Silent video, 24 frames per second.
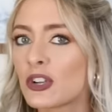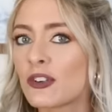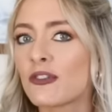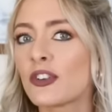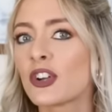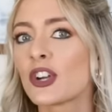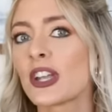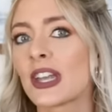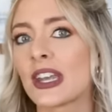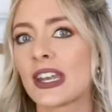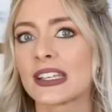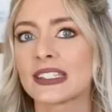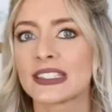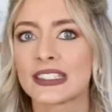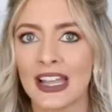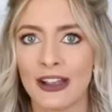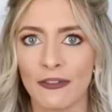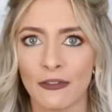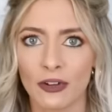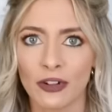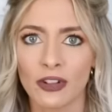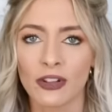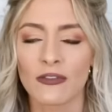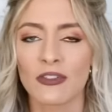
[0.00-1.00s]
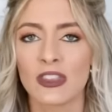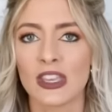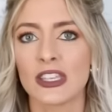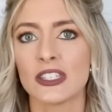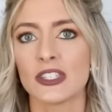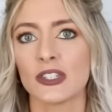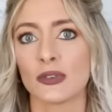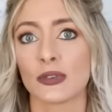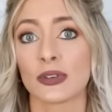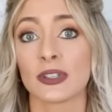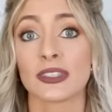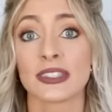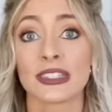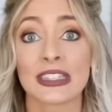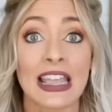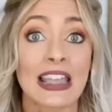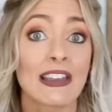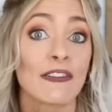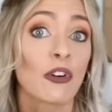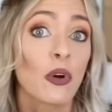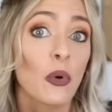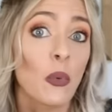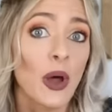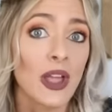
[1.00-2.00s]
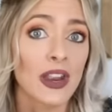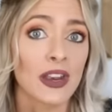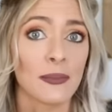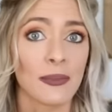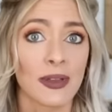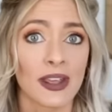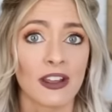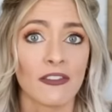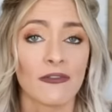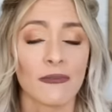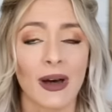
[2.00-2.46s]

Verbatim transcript: if you're getting several of these, you can save quite a bit of